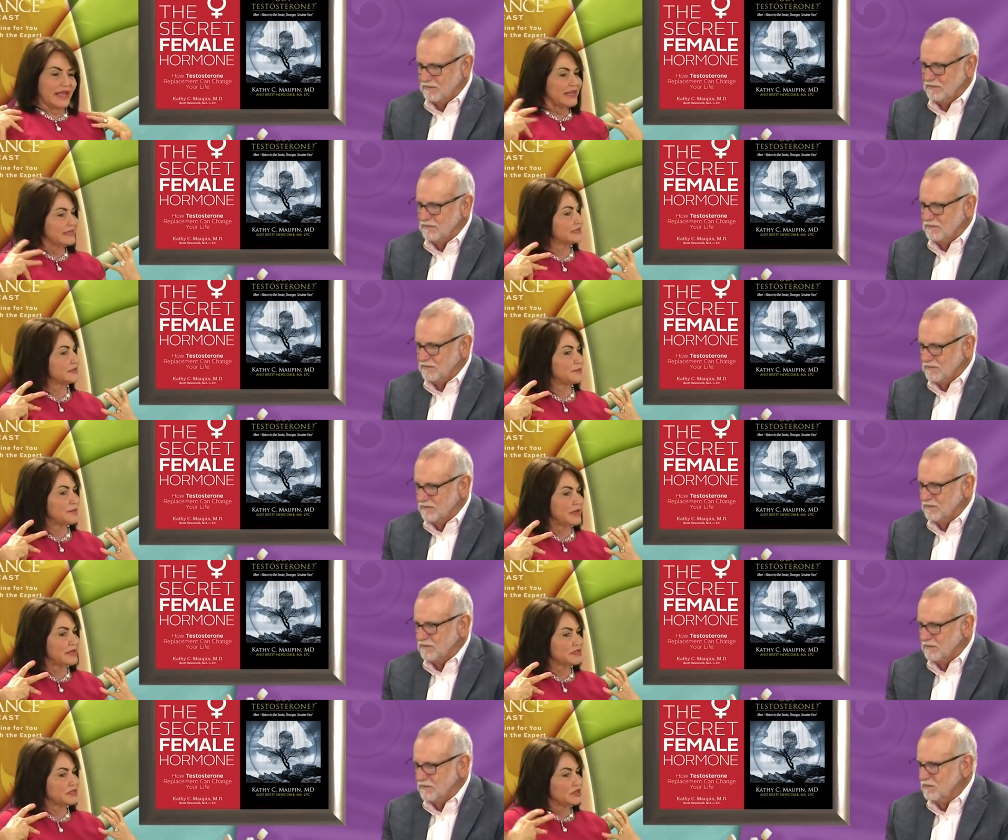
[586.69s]
Speaker 1: lots
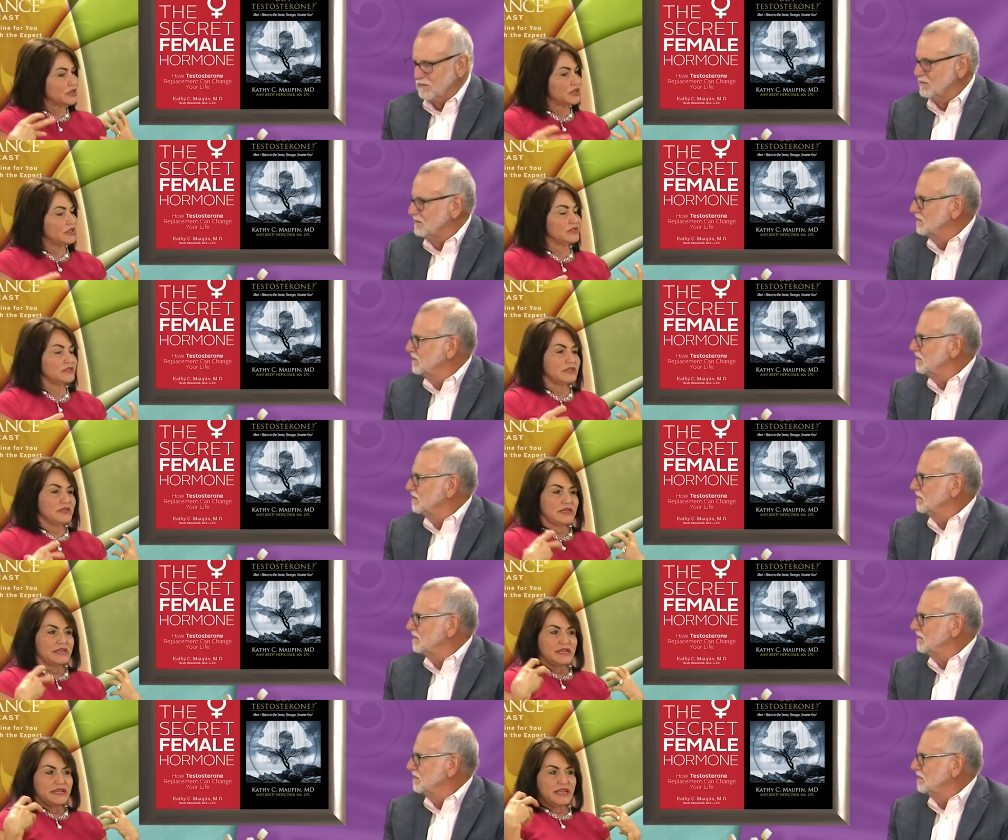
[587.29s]
of
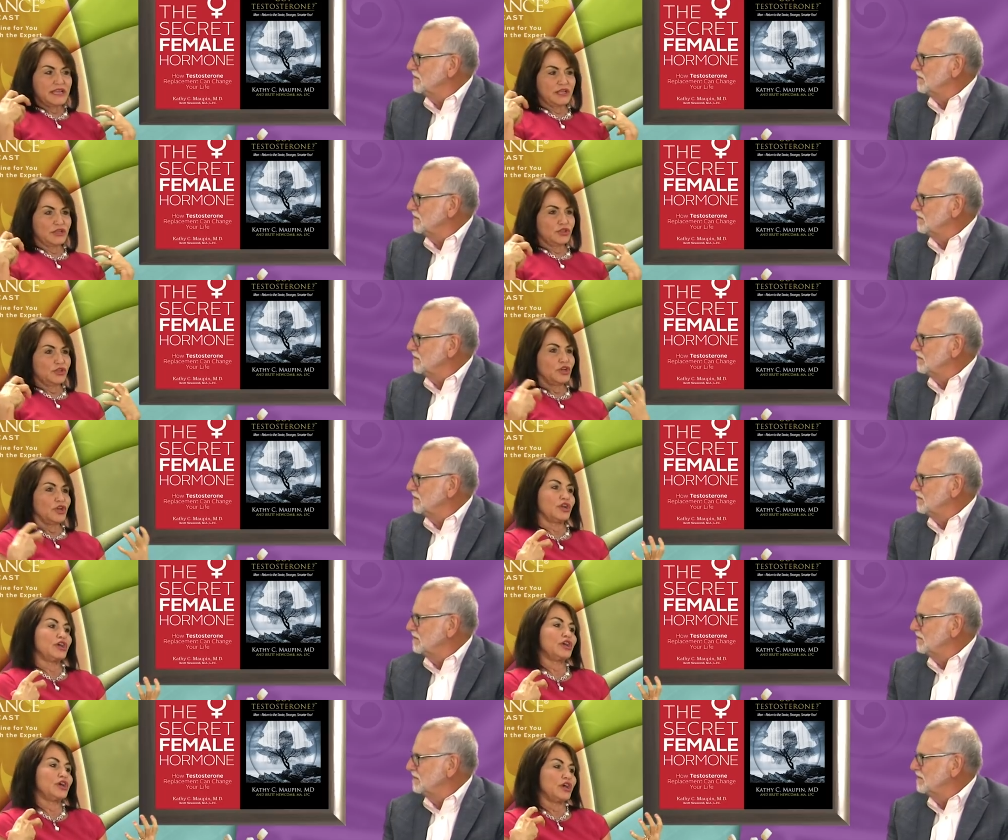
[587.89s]
muscle. He
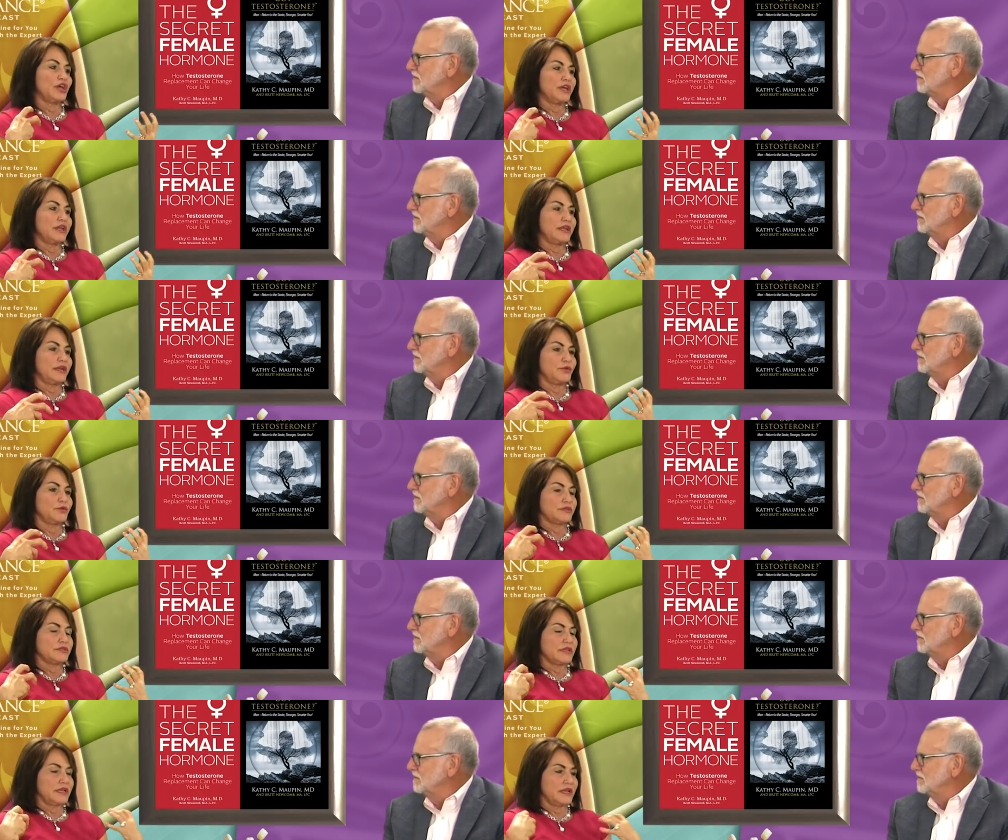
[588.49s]
looked good.
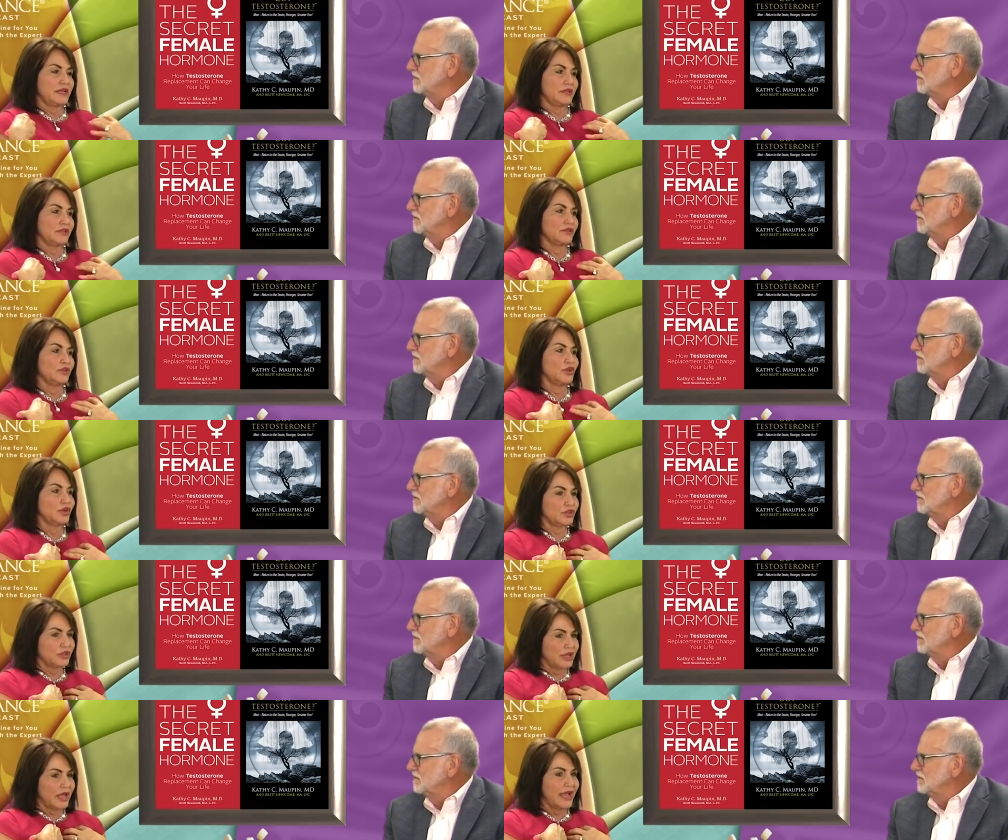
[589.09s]
He was, he
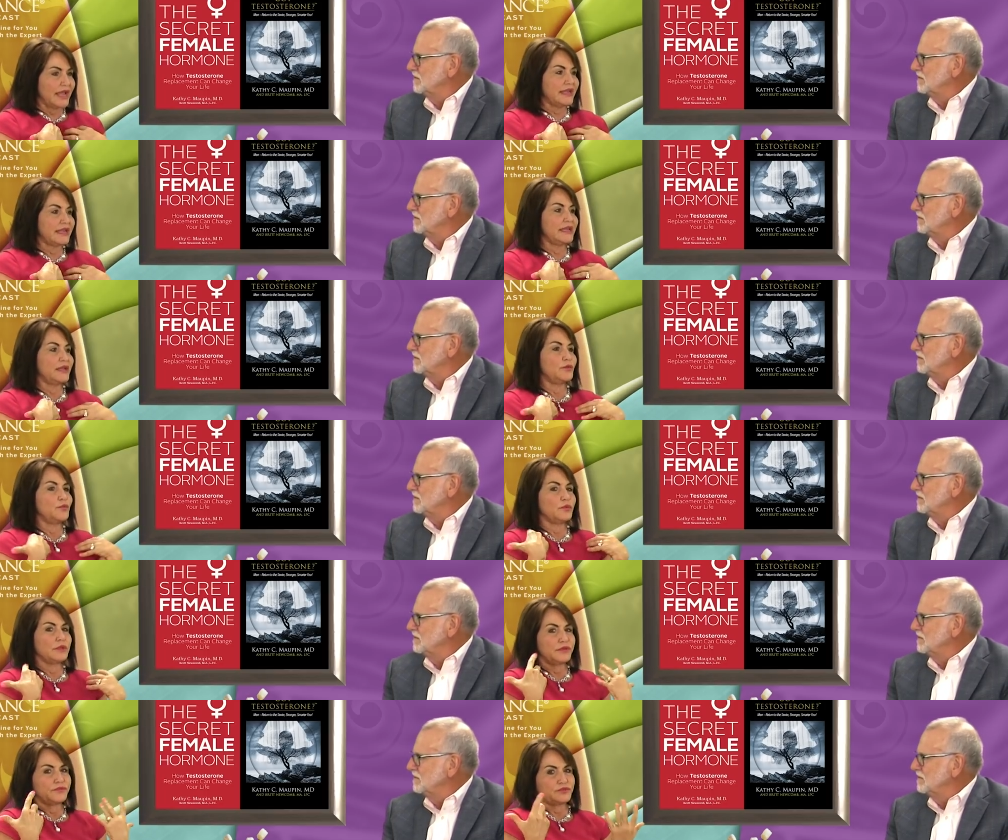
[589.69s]
looked like
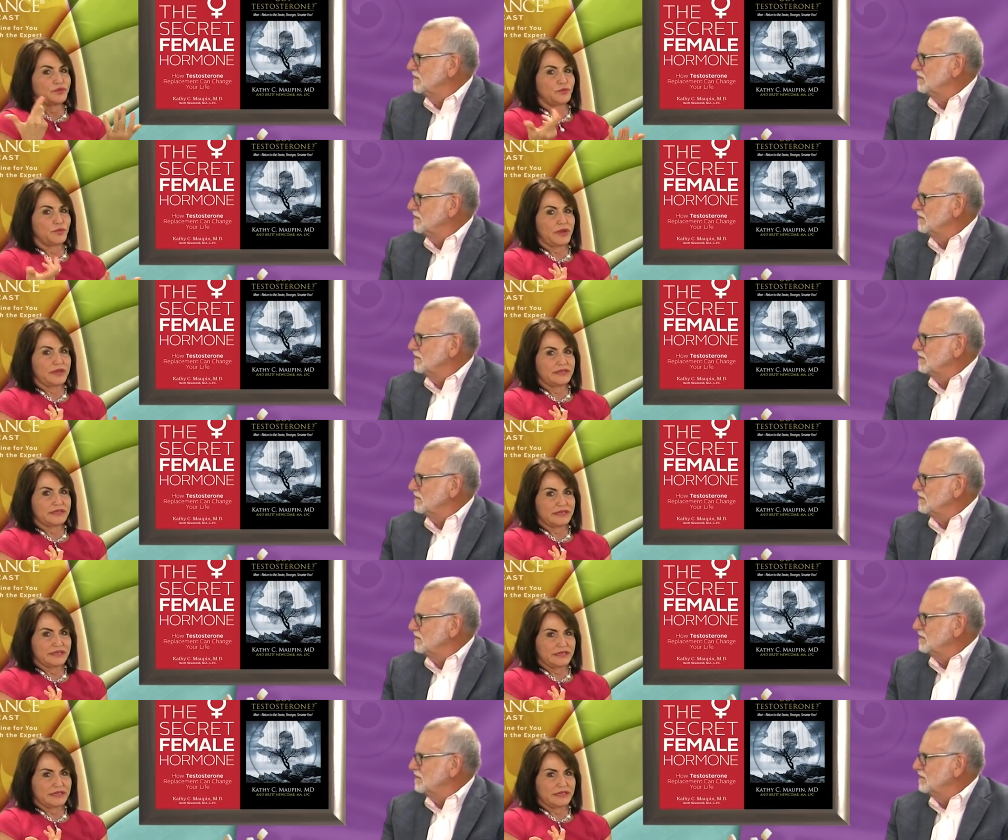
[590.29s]
he lifted weights.